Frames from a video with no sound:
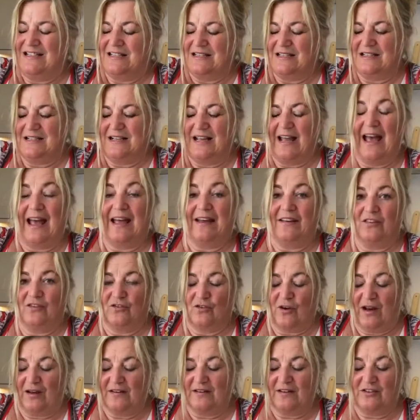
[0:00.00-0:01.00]
I say
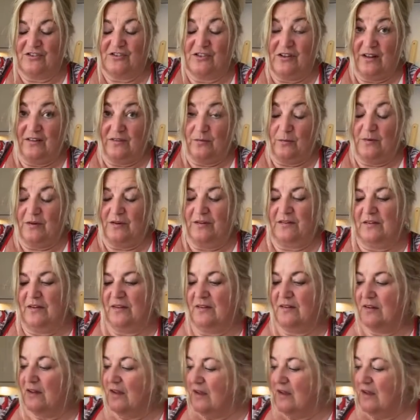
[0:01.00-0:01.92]
extract, actually that's what this is.